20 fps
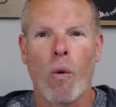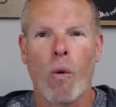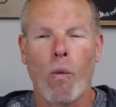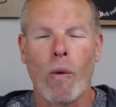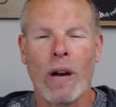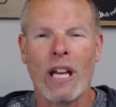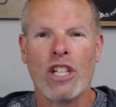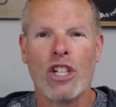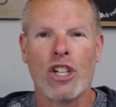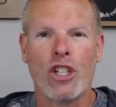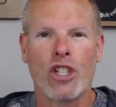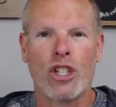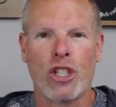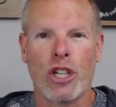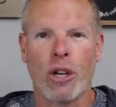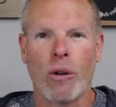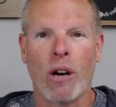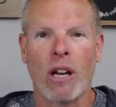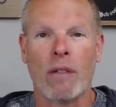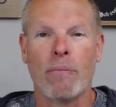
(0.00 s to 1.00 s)
We just
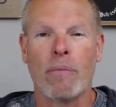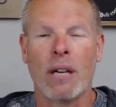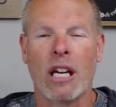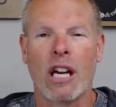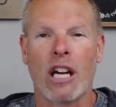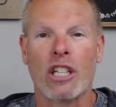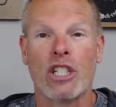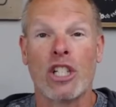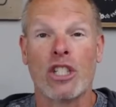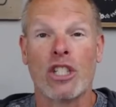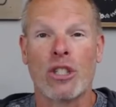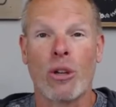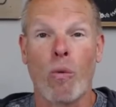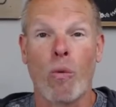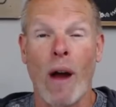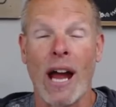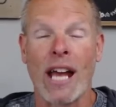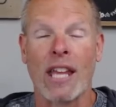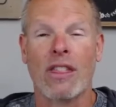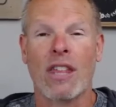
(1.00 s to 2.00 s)
do it because it's the
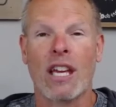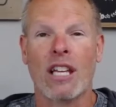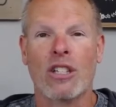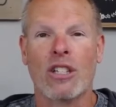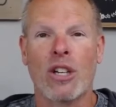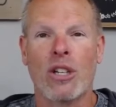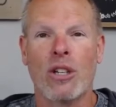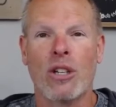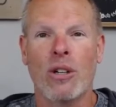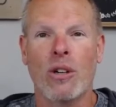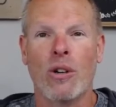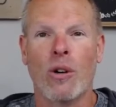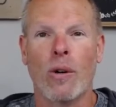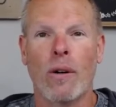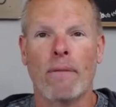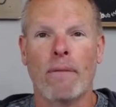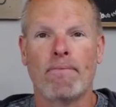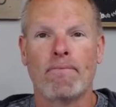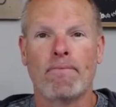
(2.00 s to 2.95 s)
right thing to do.